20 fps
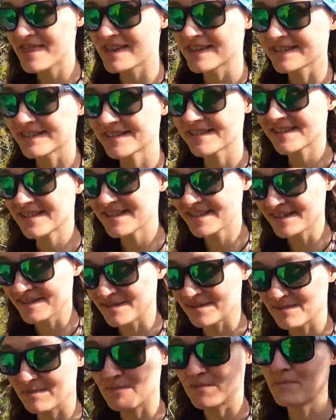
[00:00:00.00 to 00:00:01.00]
this
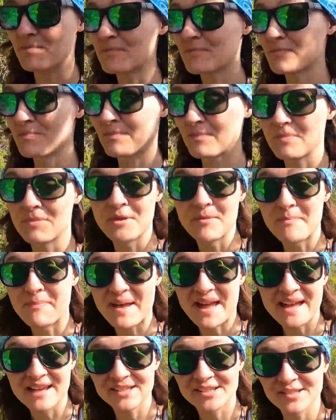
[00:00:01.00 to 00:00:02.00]
is the
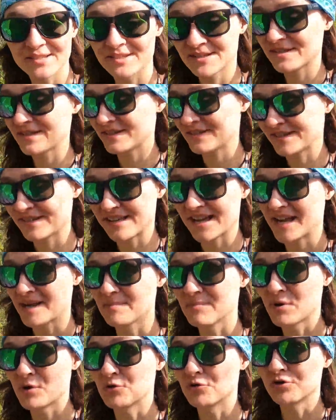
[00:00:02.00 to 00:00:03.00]
best
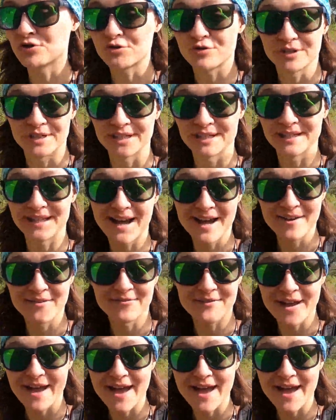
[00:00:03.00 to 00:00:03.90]
signpost trail I've